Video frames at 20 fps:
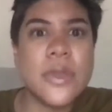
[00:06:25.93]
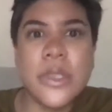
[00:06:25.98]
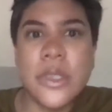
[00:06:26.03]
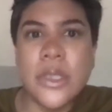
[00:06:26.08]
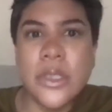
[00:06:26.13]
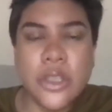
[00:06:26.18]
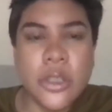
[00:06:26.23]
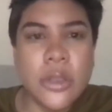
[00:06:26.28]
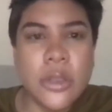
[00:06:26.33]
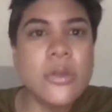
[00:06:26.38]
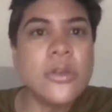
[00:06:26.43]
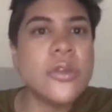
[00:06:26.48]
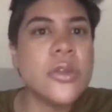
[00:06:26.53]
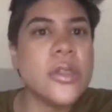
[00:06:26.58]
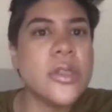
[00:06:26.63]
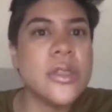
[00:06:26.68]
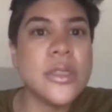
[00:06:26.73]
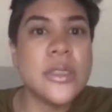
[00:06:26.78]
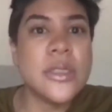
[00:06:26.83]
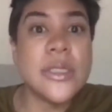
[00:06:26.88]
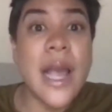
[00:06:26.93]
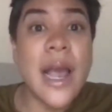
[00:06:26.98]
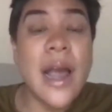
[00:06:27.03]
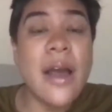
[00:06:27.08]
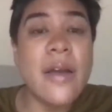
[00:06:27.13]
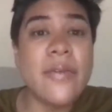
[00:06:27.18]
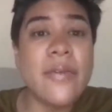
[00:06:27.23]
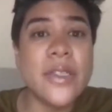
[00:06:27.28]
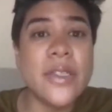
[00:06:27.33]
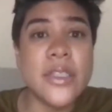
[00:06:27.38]
children,
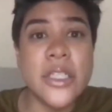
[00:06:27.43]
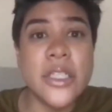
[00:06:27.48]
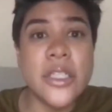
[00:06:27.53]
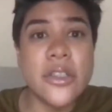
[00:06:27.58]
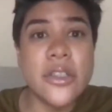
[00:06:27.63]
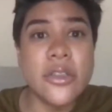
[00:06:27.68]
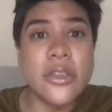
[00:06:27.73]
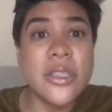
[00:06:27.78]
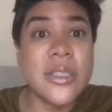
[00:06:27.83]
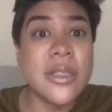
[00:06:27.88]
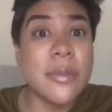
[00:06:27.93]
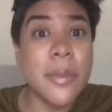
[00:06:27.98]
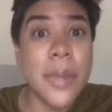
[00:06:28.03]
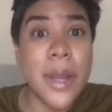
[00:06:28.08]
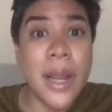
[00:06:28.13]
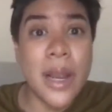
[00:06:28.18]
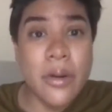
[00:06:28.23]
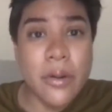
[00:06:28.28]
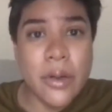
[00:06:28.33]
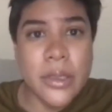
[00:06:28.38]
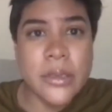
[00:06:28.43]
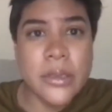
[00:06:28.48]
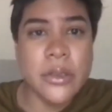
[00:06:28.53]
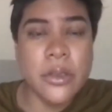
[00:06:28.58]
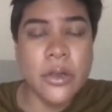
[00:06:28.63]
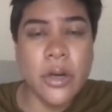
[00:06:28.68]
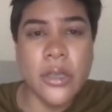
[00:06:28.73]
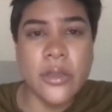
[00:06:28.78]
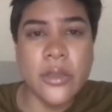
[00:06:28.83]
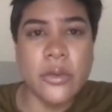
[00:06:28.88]
staff, and teachers and parents
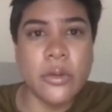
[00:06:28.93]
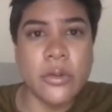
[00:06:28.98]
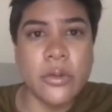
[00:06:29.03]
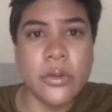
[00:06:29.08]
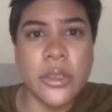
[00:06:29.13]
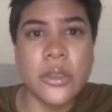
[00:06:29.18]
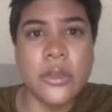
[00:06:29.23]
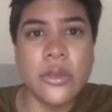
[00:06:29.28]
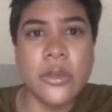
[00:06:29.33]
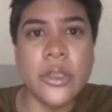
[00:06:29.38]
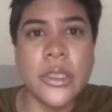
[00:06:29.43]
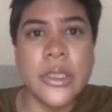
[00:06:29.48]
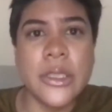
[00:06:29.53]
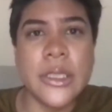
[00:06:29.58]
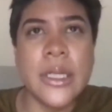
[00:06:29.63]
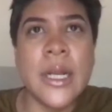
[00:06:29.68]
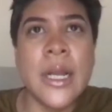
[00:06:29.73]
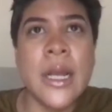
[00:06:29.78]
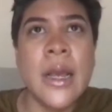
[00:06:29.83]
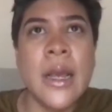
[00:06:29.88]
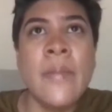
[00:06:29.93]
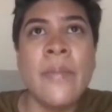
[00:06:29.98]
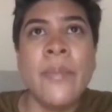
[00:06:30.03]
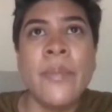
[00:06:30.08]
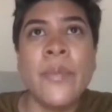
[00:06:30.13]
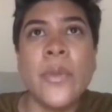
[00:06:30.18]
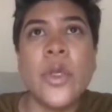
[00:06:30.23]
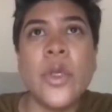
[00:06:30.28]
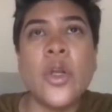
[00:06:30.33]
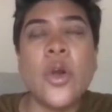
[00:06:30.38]
across school districts. And,
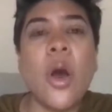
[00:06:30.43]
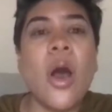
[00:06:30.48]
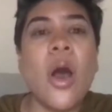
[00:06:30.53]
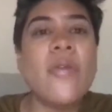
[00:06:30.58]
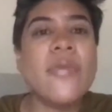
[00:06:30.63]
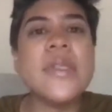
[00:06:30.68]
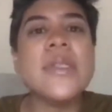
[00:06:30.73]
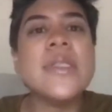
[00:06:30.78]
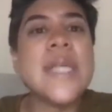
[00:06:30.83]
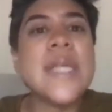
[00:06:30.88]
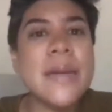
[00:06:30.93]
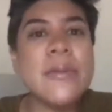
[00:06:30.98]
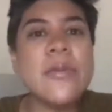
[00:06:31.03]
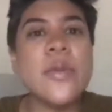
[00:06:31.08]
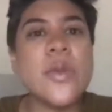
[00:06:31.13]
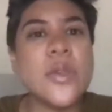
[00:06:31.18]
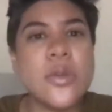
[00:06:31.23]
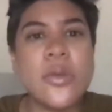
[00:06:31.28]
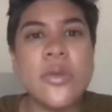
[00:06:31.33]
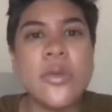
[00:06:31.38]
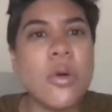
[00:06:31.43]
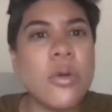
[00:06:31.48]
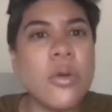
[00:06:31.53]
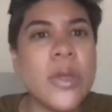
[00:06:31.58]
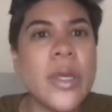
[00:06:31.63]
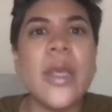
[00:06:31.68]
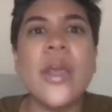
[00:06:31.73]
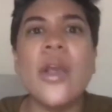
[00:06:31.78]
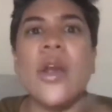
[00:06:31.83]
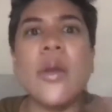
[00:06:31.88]
oftentimes we do only
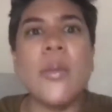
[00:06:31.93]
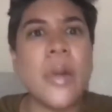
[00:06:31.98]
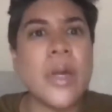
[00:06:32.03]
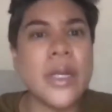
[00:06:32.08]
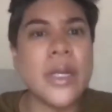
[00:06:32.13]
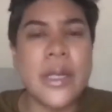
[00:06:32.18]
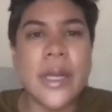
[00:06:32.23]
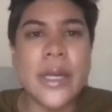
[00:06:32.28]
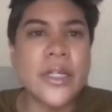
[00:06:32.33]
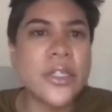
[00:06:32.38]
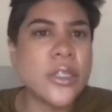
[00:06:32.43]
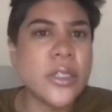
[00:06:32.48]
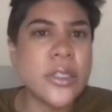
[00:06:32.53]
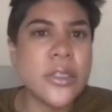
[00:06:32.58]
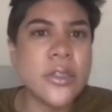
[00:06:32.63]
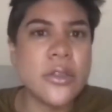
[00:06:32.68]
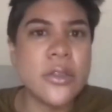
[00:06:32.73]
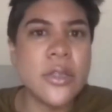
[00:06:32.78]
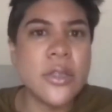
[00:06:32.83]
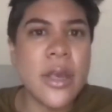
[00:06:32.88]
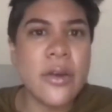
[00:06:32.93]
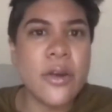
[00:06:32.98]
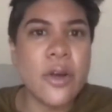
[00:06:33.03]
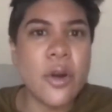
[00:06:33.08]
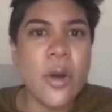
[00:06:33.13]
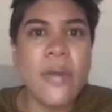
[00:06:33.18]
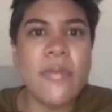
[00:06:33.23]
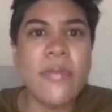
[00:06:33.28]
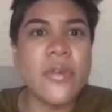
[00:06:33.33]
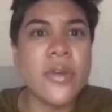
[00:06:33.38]
hear about elections,
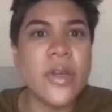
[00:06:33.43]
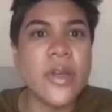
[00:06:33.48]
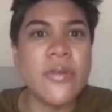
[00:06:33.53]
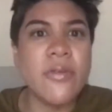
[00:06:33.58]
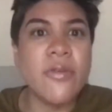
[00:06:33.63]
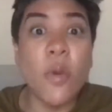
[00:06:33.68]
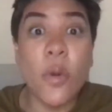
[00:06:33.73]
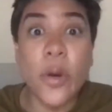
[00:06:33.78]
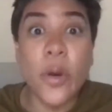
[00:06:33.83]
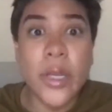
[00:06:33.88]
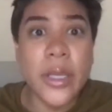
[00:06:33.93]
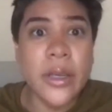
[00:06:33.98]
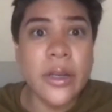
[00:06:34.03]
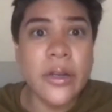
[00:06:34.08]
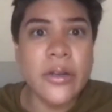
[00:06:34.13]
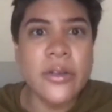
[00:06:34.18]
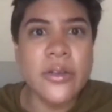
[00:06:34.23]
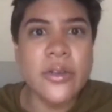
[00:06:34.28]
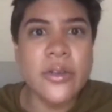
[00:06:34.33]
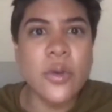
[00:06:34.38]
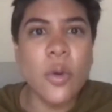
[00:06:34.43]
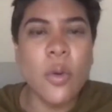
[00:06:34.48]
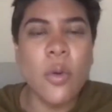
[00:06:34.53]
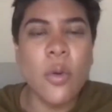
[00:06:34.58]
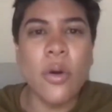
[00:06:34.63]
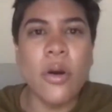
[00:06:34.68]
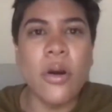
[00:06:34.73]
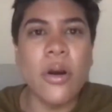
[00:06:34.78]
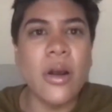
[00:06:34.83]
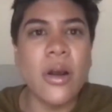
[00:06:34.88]
every 4 years,
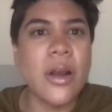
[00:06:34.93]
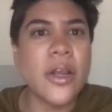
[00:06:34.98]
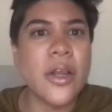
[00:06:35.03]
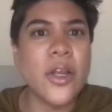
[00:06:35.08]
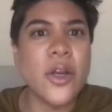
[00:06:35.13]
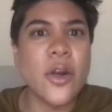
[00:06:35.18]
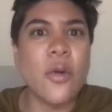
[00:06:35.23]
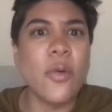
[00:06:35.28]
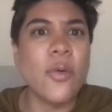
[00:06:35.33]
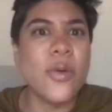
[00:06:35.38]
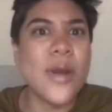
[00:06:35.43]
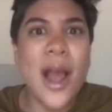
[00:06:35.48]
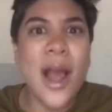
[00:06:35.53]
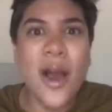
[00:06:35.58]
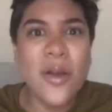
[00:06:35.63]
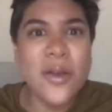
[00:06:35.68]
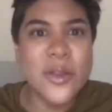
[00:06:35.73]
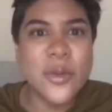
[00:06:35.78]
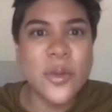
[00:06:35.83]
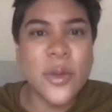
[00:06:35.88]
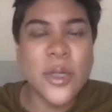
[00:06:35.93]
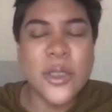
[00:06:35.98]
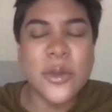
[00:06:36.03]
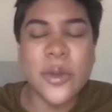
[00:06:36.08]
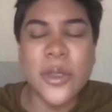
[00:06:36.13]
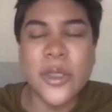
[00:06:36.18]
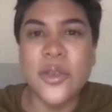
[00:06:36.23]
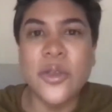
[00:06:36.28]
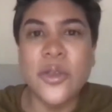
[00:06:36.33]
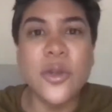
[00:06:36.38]
or, now in
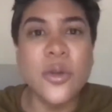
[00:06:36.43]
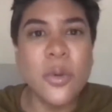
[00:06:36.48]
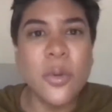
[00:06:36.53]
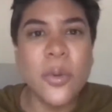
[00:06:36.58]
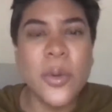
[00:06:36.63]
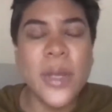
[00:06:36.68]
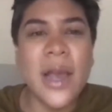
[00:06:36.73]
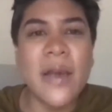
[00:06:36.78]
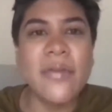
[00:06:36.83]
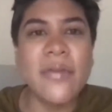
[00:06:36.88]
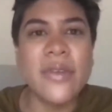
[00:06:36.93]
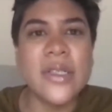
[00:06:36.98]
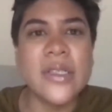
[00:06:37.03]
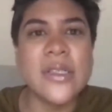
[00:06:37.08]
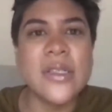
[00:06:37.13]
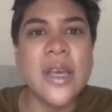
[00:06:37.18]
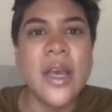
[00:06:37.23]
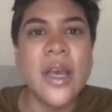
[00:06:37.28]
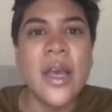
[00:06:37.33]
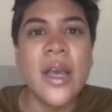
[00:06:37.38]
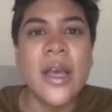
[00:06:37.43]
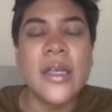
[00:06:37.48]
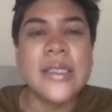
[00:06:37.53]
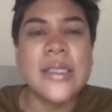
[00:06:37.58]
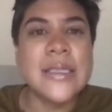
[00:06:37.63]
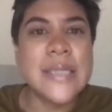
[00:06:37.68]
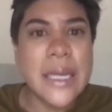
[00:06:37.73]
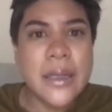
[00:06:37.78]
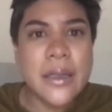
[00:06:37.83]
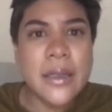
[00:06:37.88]
2022, where we have this
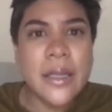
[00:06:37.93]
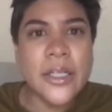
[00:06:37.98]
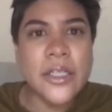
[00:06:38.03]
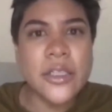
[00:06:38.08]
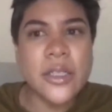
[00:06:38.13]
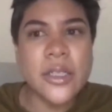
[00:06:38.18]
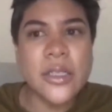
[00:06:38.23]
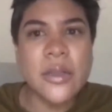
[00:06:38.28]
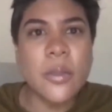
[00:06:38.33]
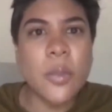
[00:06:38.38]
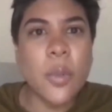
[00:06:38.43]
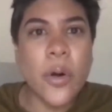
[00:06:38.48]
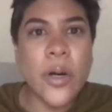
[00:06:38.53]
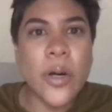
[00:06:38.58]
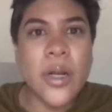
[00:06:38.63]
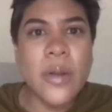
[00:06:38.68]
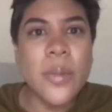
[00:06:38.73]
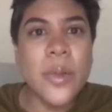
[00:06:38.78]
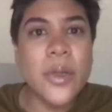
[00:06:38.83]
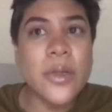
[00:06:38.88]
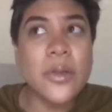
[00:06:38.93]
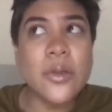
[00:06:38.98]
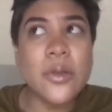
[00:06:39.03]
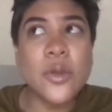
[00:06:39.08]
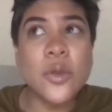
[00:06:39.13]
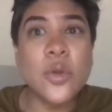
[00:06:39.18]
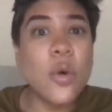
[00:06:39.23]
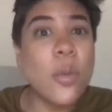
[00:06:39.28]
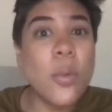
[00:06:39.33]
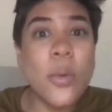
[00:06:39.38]
state election that's important, but
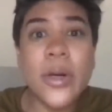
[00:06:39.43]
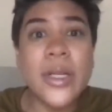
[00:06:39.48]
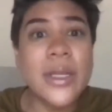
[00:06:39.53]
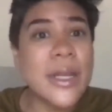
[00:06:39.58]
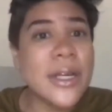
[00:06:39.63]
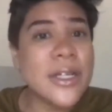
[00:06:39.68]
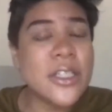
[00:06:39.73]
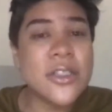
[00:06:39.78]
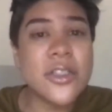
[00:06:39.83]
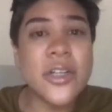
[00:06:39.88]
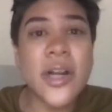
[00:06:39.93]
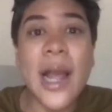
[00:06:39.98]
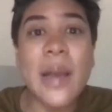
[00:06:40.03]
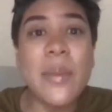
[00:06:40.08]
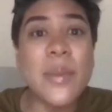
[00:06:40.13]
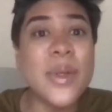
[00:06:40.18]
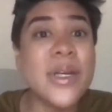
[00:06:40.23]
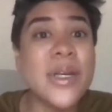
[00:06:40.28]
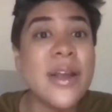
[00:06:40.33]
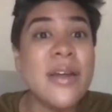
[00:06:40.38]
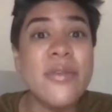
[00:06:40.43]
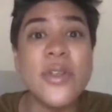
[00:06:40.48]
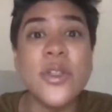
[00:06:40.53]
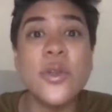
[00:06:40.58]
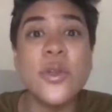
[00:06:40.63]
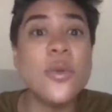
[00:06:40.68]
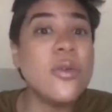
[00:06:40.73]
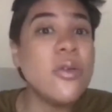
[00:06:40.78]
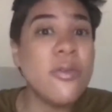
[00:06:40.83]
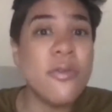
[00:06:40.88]
school board elections are happening every
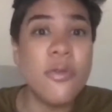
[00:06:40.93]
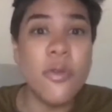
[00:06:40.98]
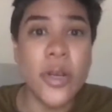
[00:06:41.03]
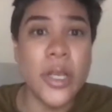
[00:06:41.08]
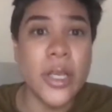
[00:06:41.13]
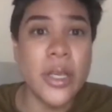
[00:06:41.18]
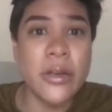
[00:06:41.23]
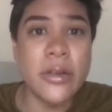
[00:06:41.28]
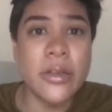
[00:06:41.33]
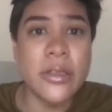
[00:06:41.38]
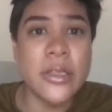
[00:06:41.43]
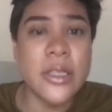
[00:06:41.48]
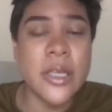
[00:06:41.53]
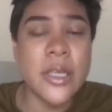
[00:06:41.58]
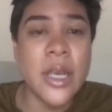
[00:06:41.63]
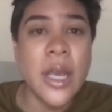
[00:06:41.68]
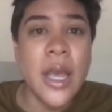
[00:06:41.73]
2 to 4 years.